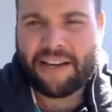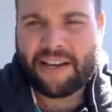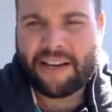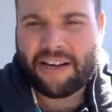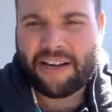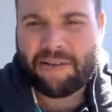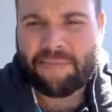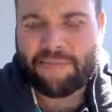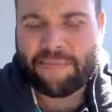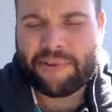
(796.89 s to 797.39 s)

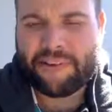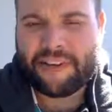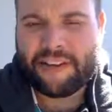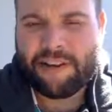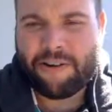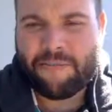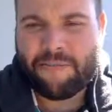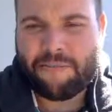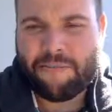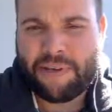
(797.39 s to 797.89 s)

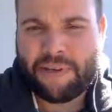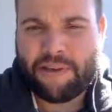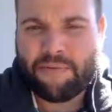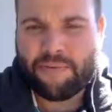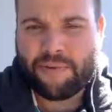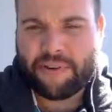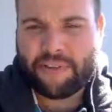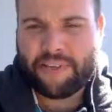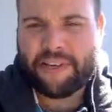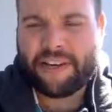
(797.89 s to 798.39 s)
Now, be
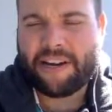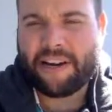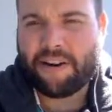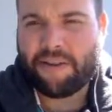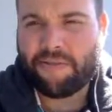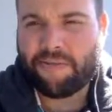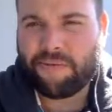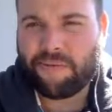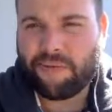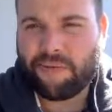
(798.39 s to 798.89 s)
really
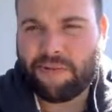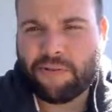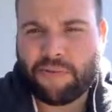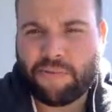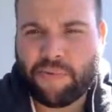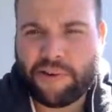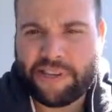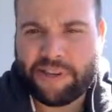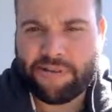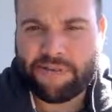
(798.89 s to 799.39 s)
careful
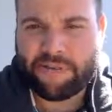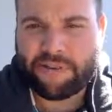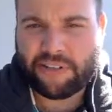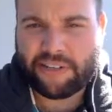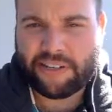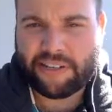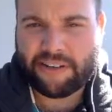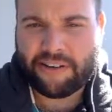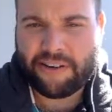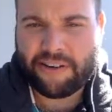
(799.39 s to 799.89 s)
when you
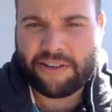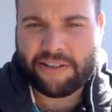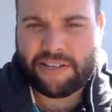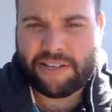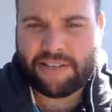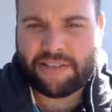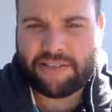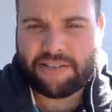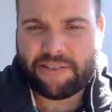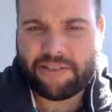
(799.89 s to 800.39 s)
click on
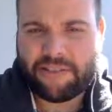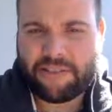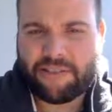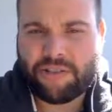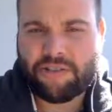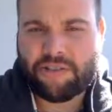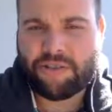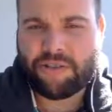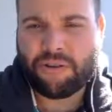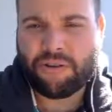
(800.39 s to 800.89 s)
these because
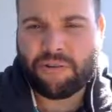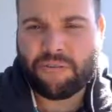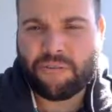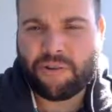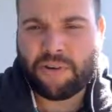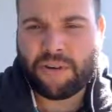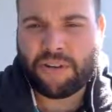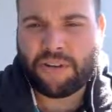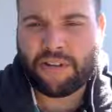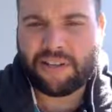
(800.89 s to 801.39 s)
you don't
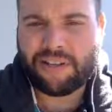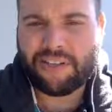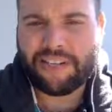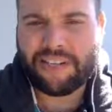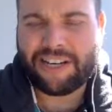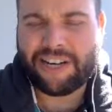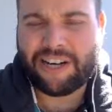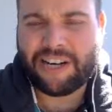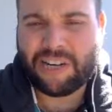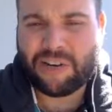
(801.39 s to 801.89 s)
want to
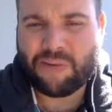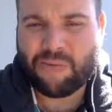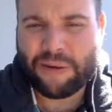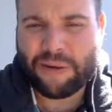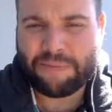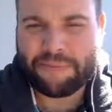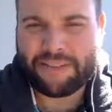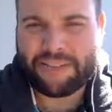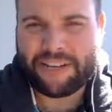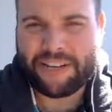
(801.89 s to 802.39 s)
click on a
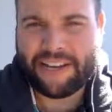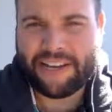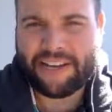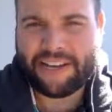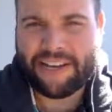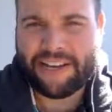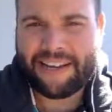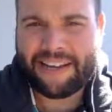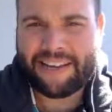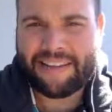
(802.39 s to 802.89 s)

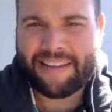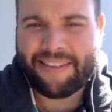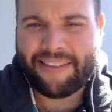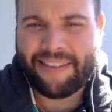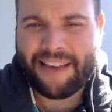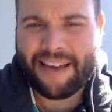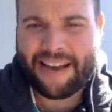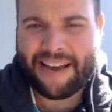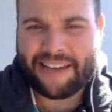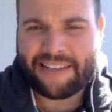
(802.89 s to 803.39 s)
website
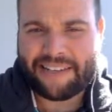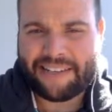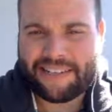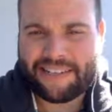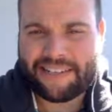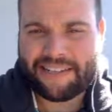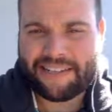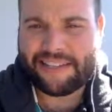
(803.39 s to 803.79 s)
that